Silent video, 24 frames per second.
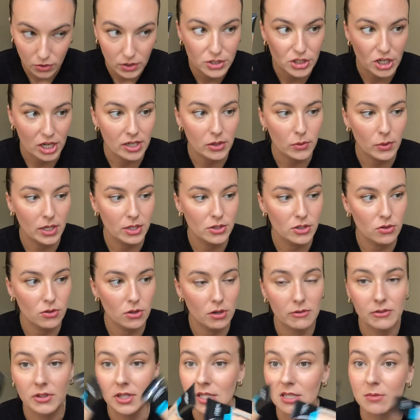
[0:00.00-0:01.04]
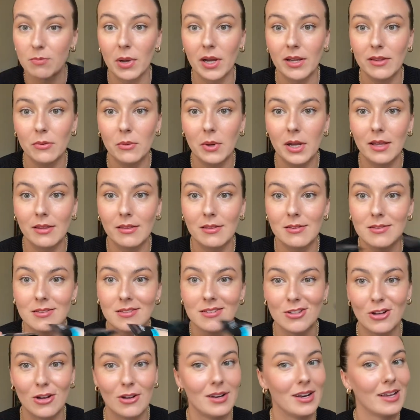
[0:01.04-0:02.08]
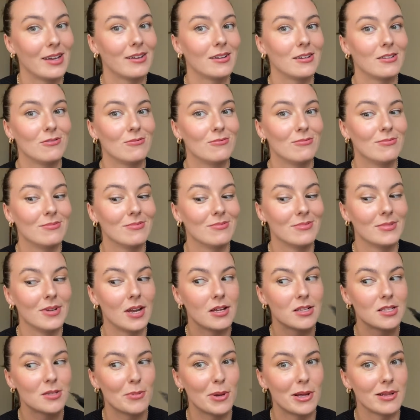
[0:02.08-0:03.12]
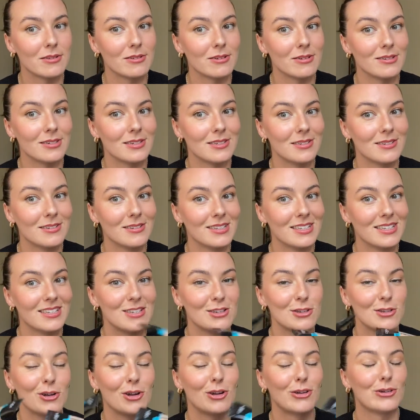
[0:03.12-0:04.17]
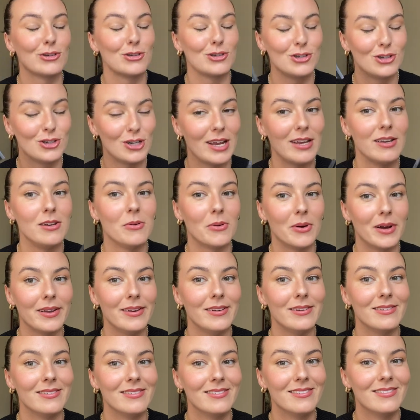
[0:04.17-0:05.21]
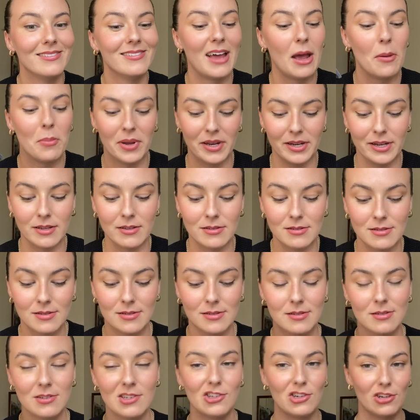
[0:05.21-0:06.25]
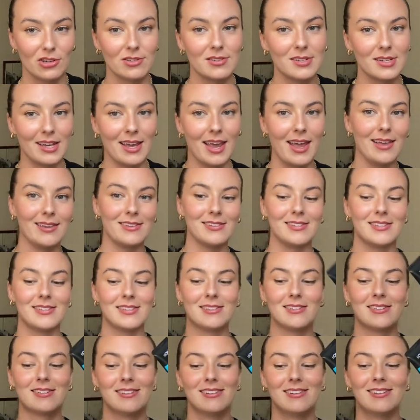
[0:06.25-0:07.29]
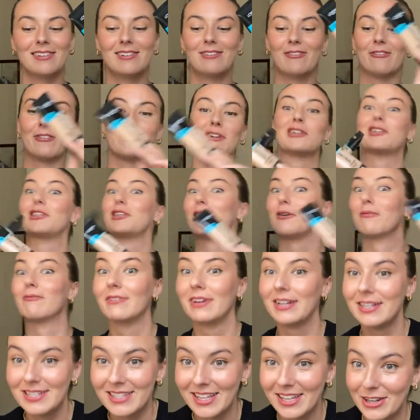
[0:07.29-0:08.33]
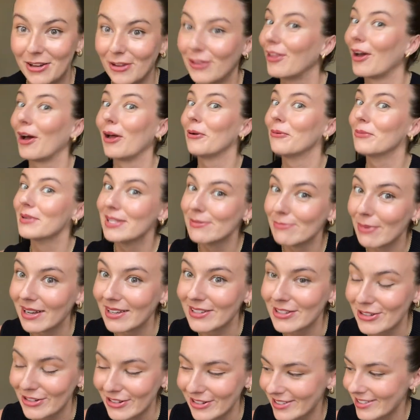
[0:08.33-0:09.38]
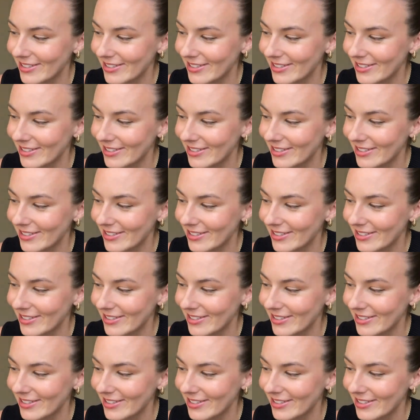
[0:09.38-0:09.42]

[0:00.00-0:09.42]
I genuinely do love these. By the way, this is all like not sponsored. This is all just genuine opinions, just in case for some reason you thought it was sponsored.